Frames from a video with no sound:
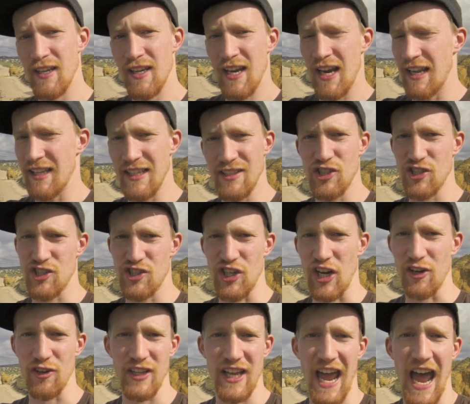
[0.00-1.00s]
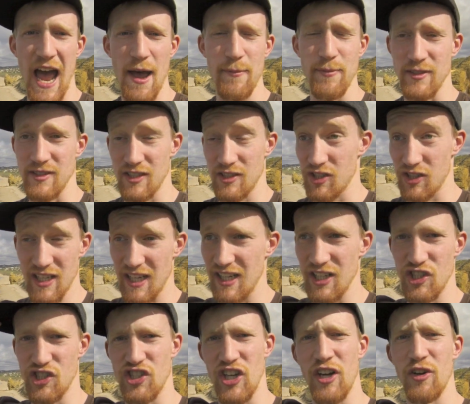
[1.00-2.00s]
And that just generally happens. It's just like
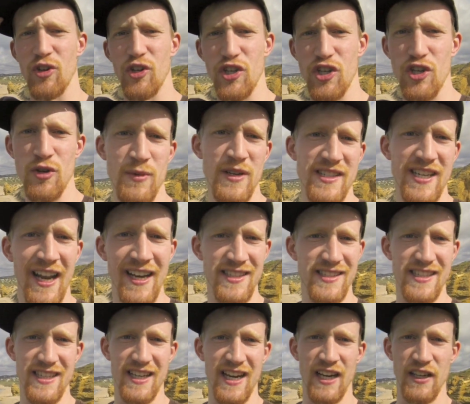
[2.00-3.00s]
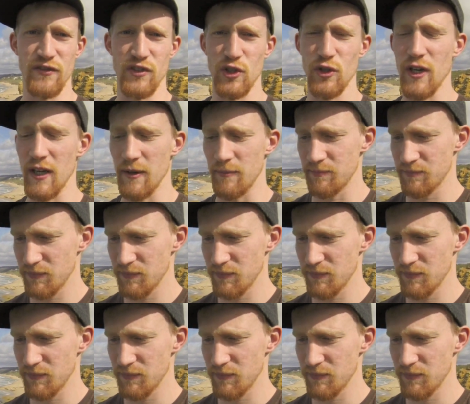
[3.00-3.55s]
a general human tendency to kind of do it.